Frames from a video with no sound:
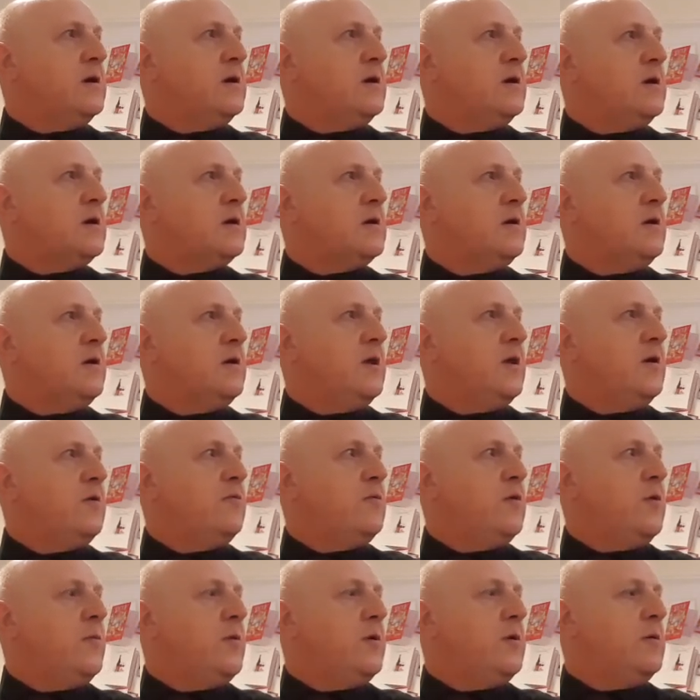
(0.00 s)
It's like they're
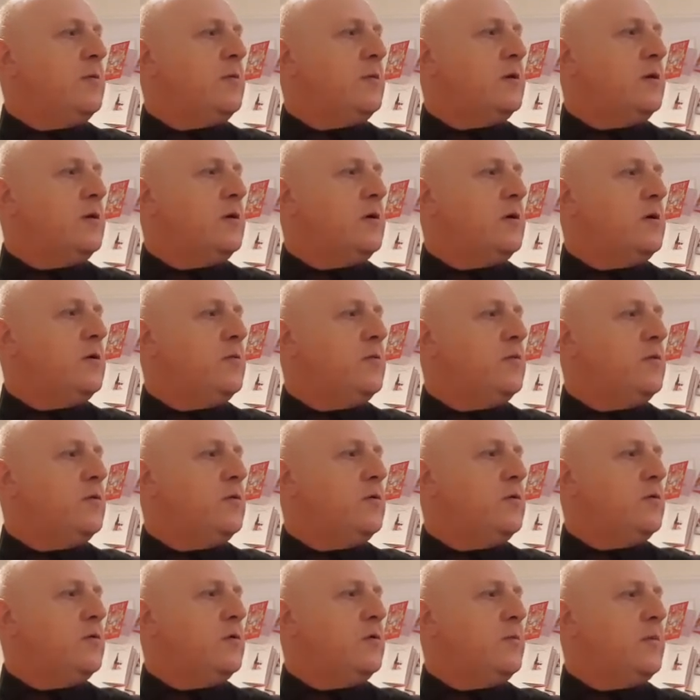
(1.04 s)
ripping up
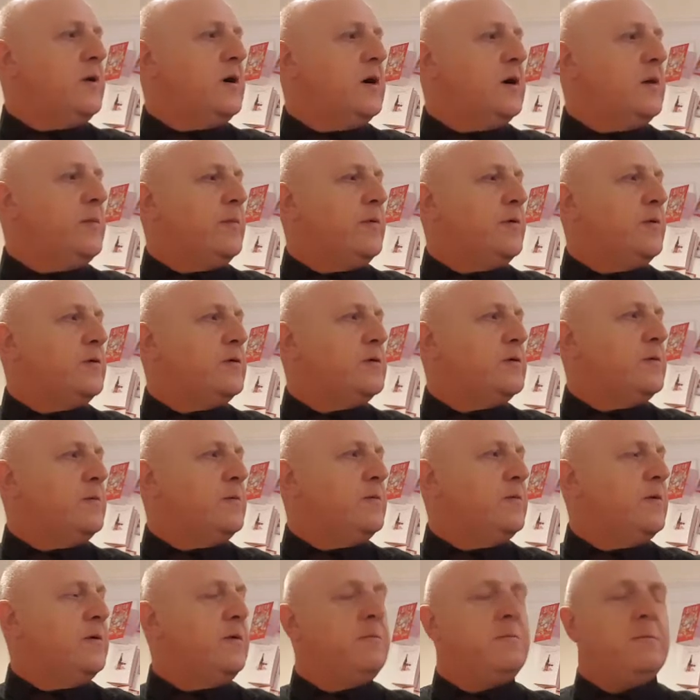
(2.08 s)
cardboard or paper or
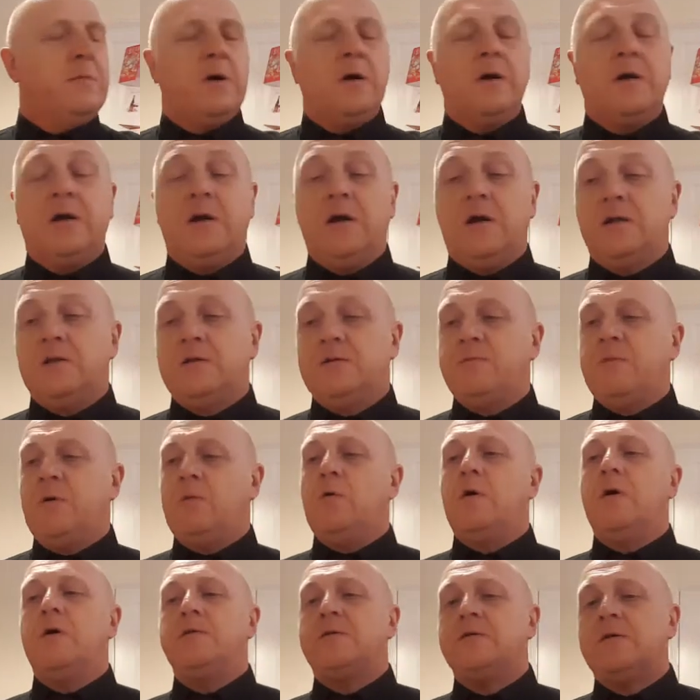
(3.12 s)
something. My cats, my
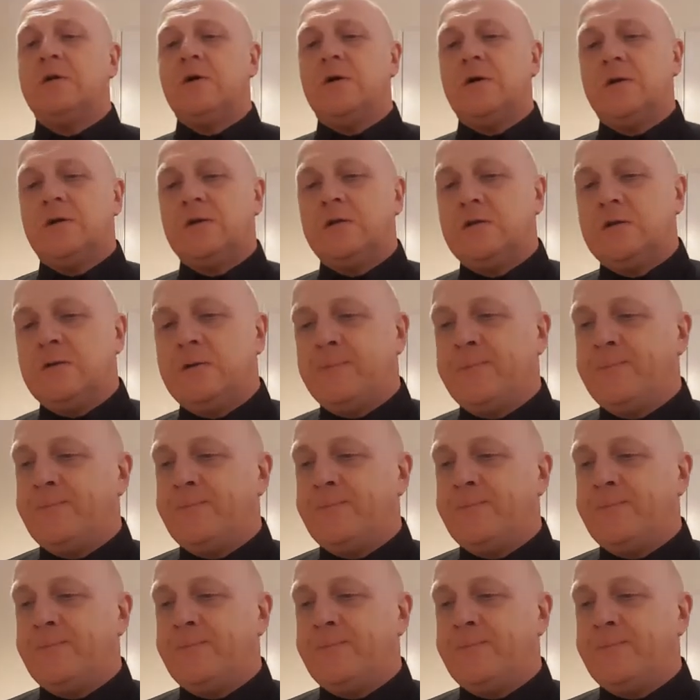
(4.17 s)
wife's cats.